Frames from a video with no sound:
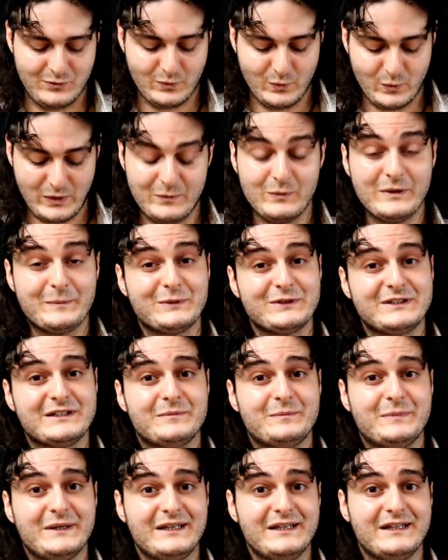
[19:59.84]
When we put
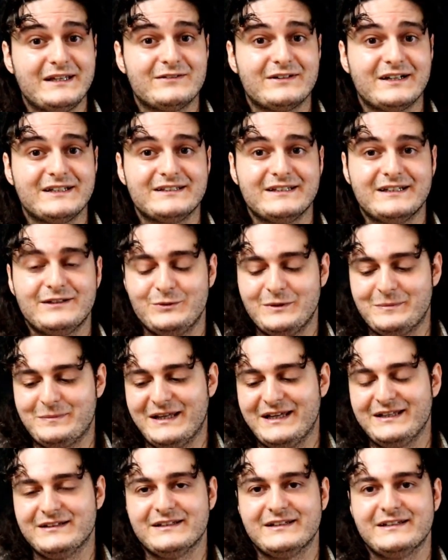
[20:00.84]
the pinky right there, we
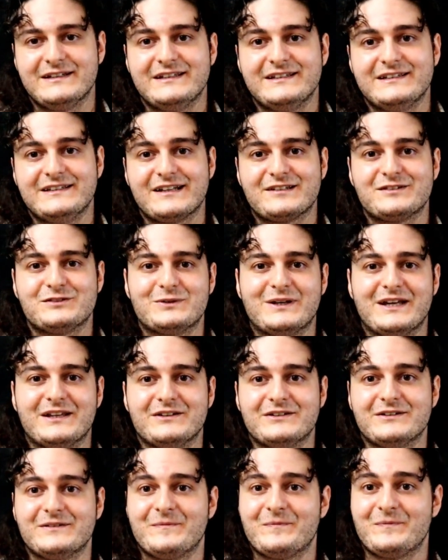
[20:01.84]
play the index
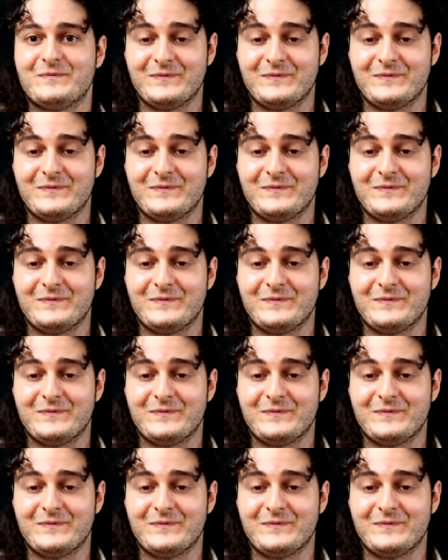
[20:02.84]
together.